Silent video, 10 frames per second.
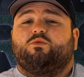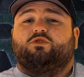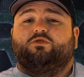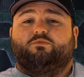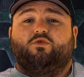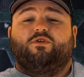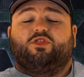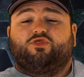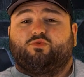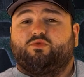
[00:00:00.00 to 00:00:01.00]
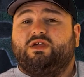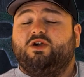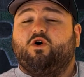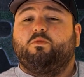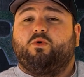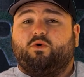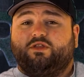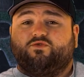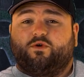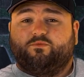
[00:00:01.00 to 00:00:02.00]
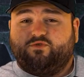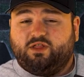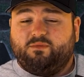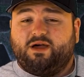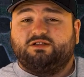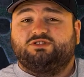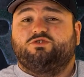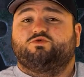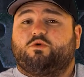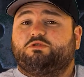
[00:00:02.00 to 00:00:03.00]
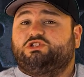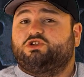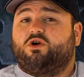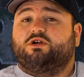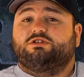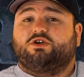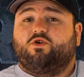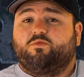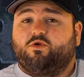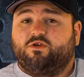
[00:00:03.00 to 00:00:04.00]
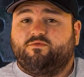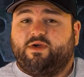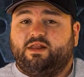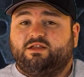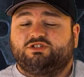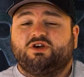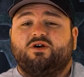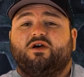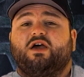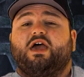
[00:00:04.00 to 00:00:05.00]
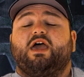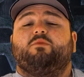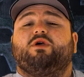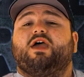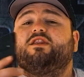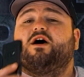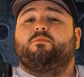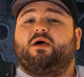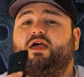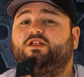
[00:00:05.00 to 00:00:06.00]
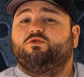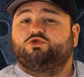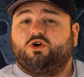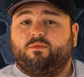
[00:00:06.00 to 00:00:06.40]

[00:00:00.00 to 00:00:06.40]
We'll move it 3 whole points from Philly -2 is where we start because of home court advantage, and we end up at Utah